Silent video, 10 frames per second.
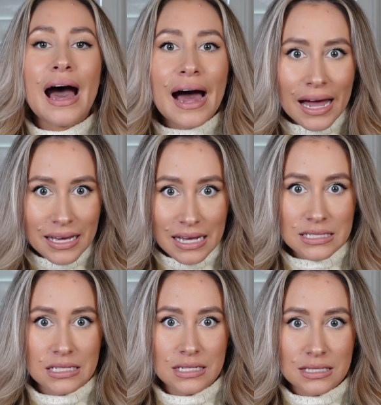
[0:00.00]
I get
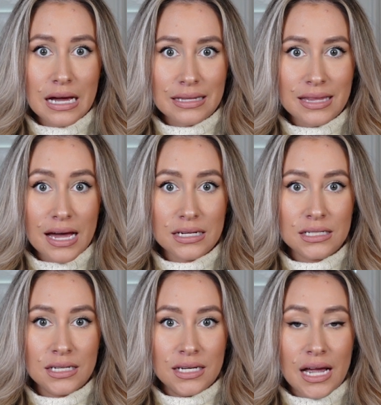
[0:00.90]
to decide that.
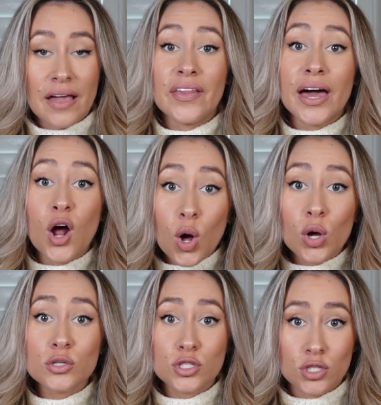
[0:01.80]
And that
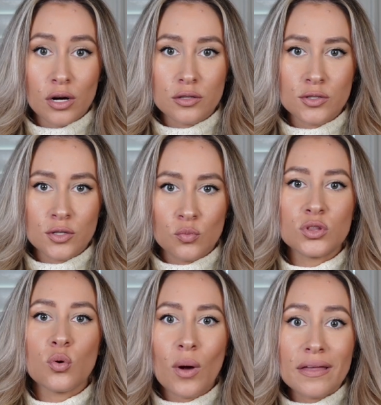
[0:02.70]
all starts
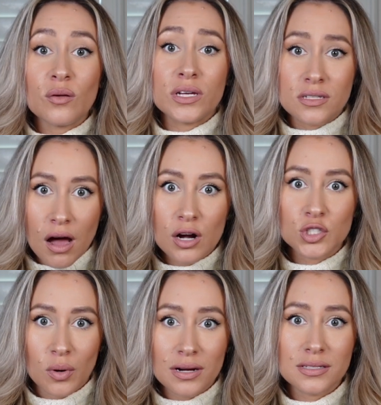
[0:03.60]
with the way that we talk
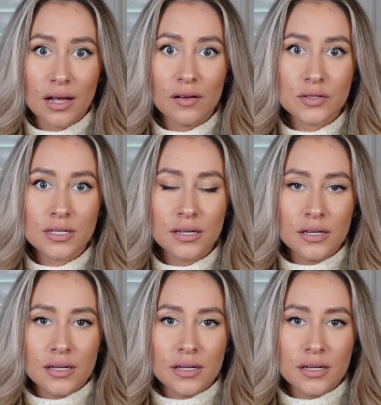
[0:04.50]
to ourselves